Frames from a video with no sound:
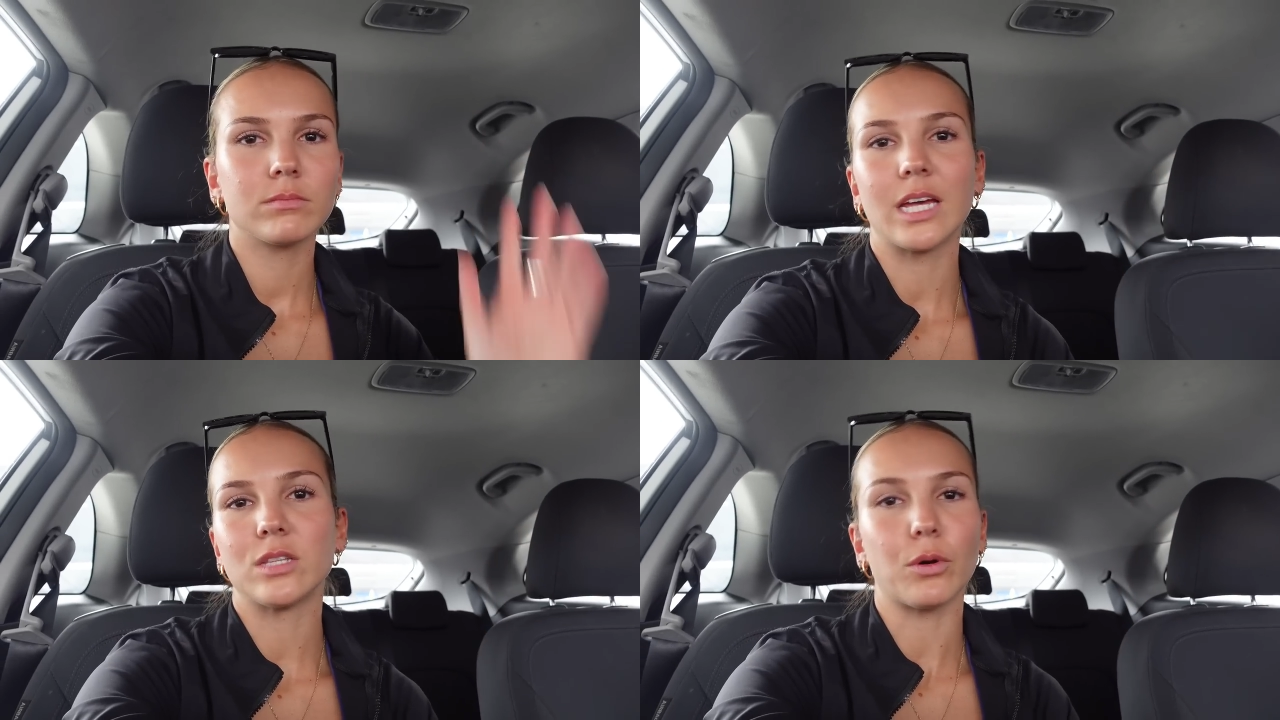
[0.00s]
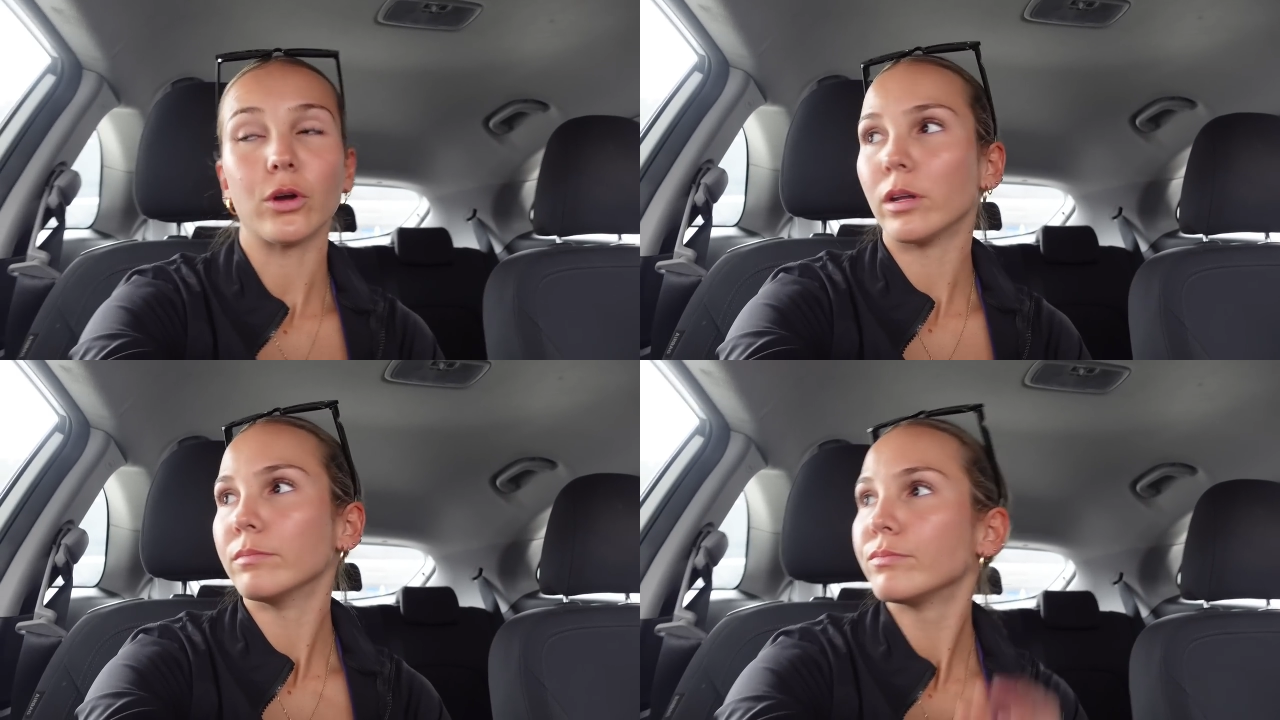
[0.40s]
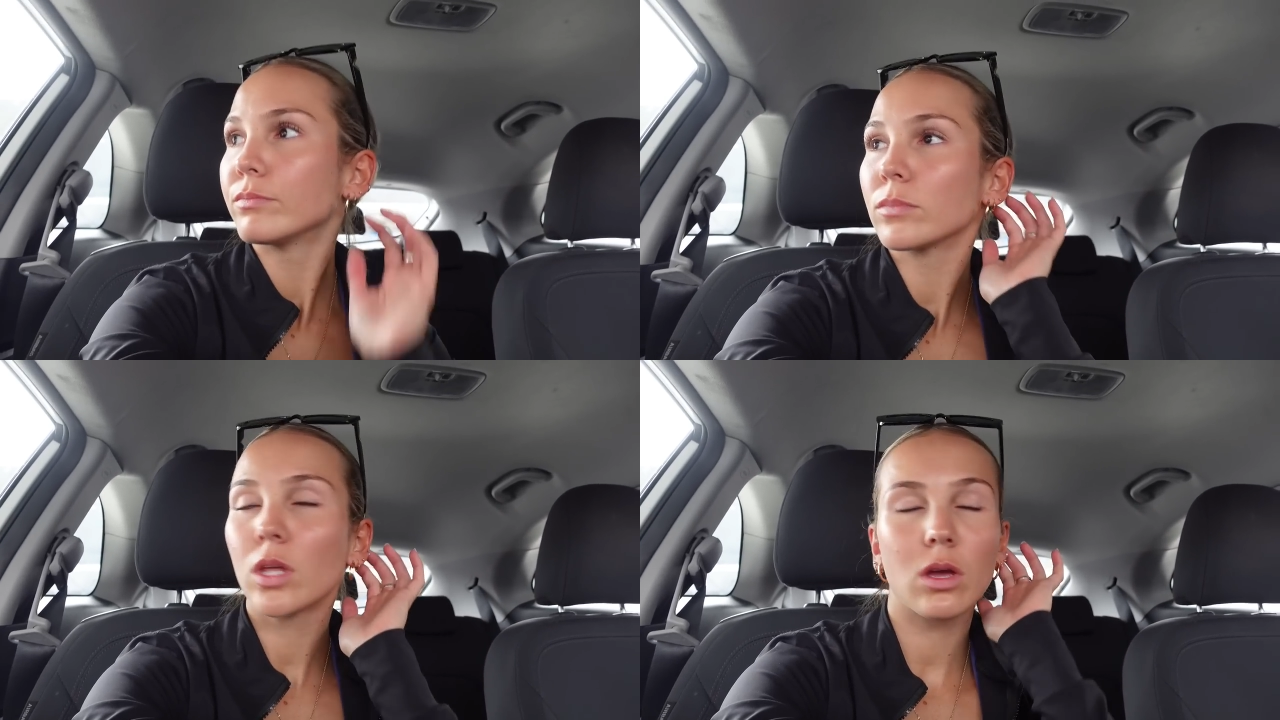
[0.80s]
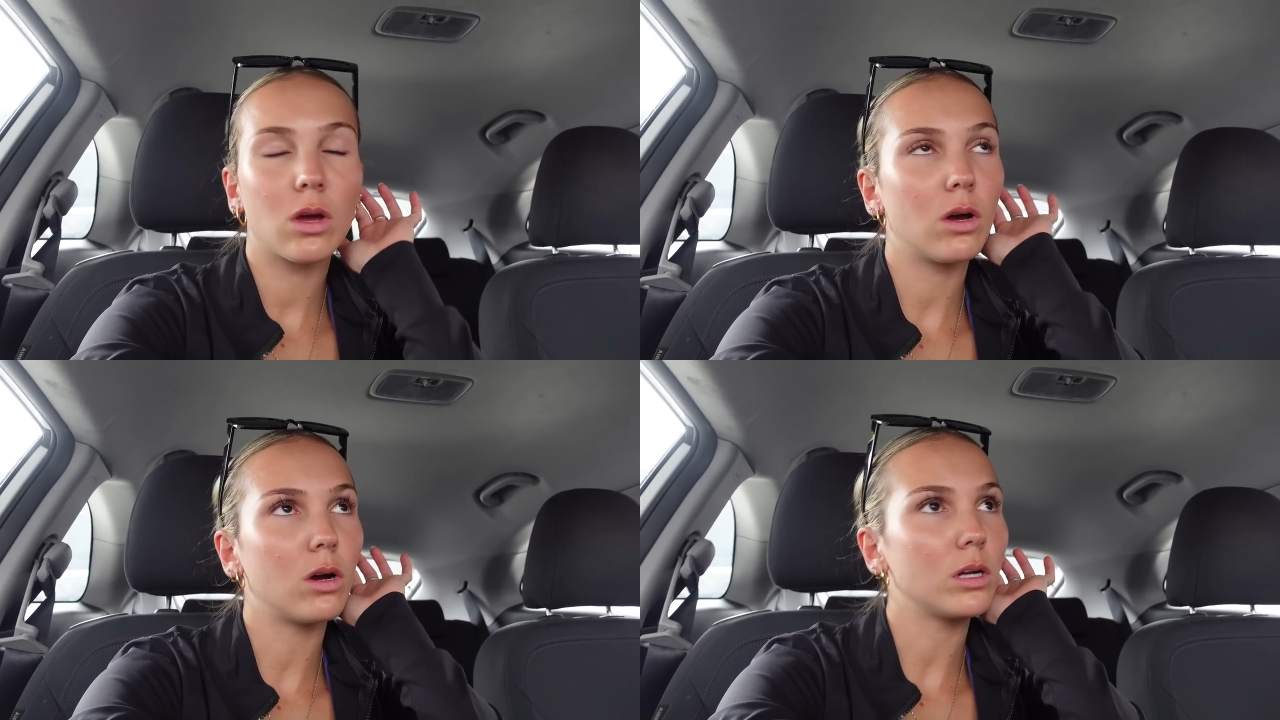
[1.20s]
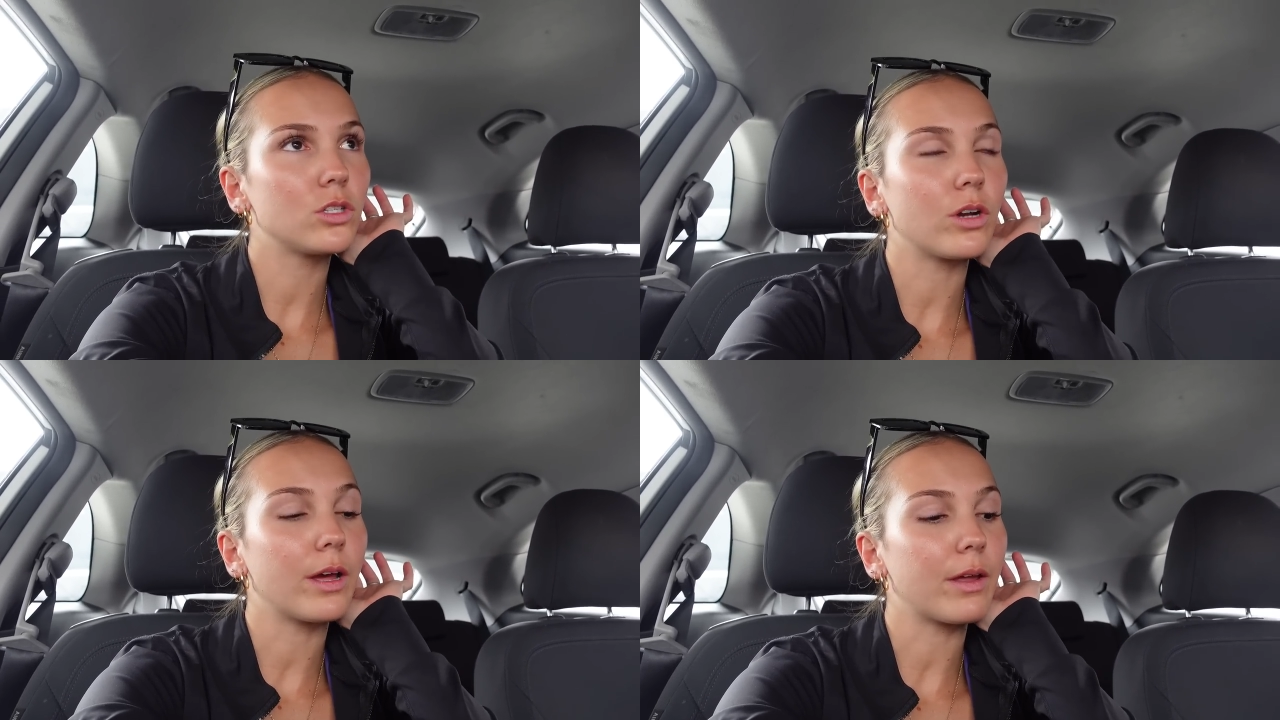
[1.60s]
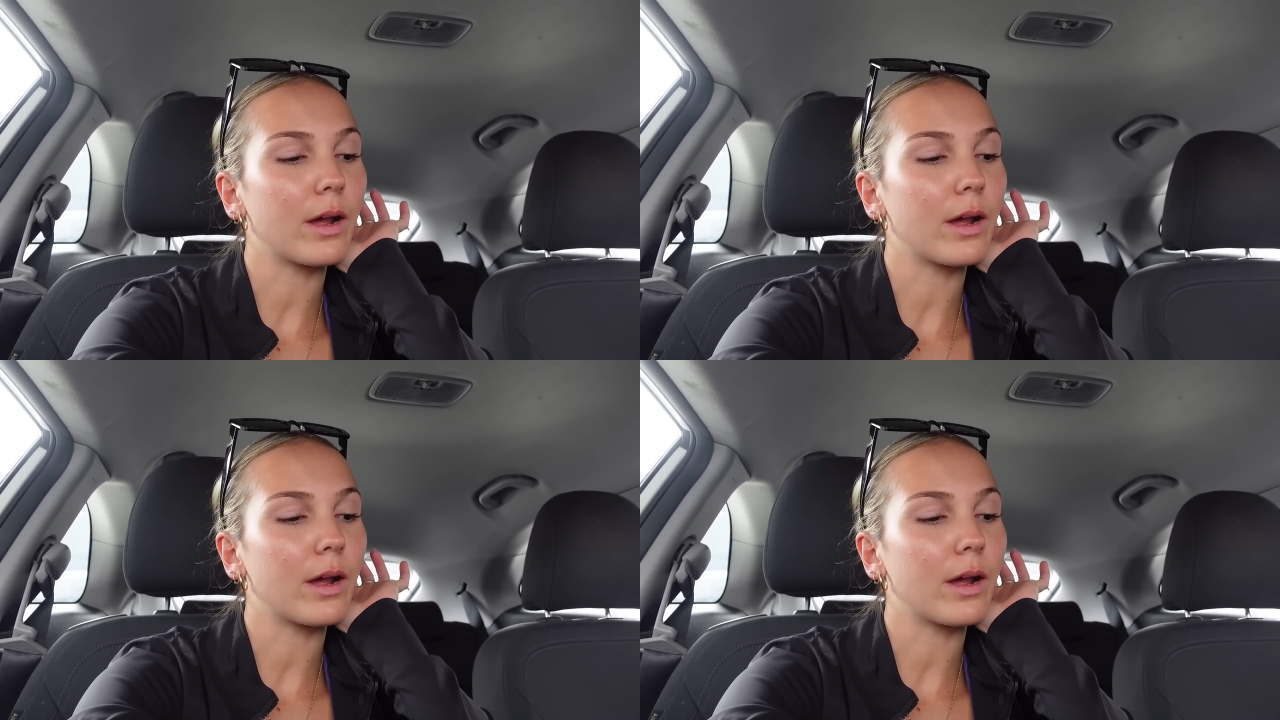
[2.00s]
It's broken. Oh, I don't know how that